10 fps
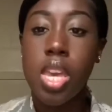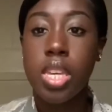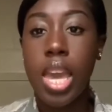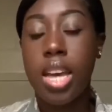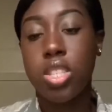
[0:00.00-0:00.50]

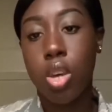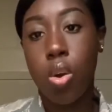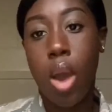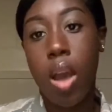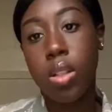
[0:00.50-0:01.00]
yeah,
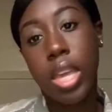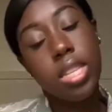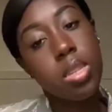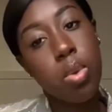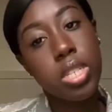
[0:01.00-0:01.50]
so I'll get
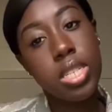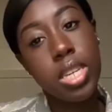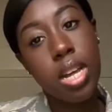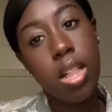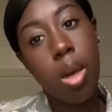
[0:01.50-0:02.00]
into more
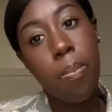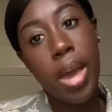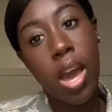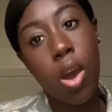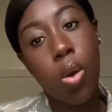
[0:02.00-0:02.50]
detail
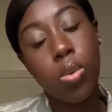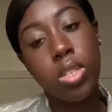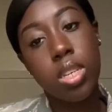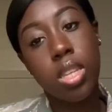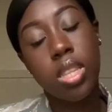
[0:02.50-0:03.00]
about
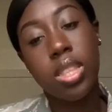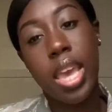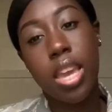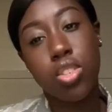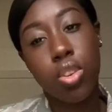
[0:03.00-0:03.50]
the
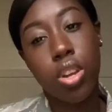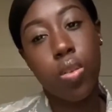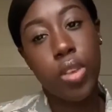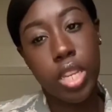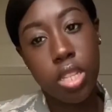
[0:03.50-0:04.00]

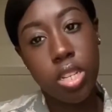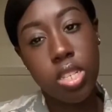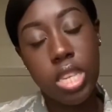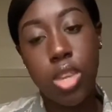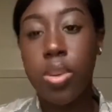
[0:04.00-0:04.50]

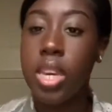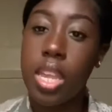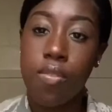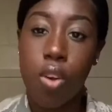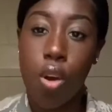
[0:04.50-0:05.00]
extracurriculars that you can get
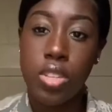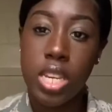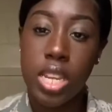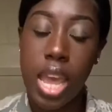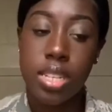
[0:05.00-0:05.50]
involved
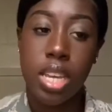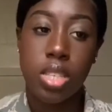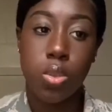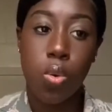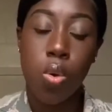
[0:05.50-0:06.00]
in at tech
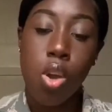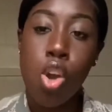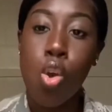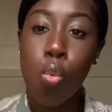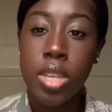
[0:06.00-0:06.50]
school
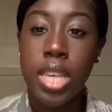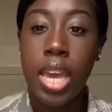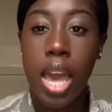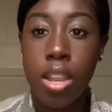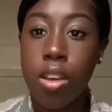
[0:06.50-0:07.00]
once I
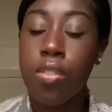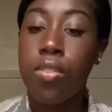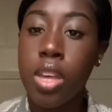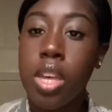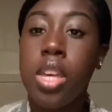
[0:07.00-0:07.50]
kind of
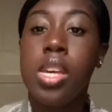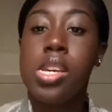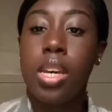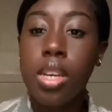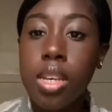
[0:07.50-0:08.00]

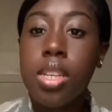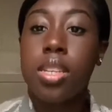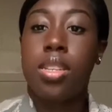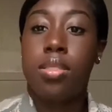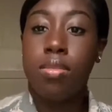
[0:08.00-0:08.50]

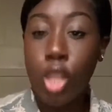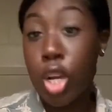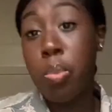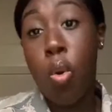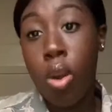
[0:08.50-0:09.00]

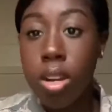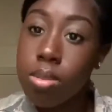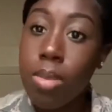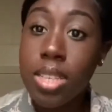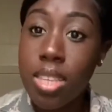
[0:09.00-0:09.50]
learn more
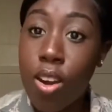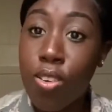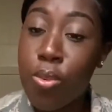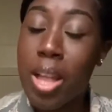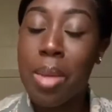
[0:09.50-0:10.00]

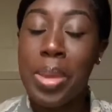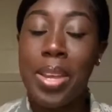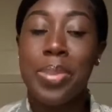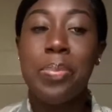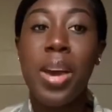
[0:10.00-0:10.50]
myself while I'm
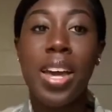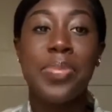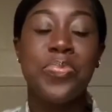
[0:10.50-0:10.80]
here. But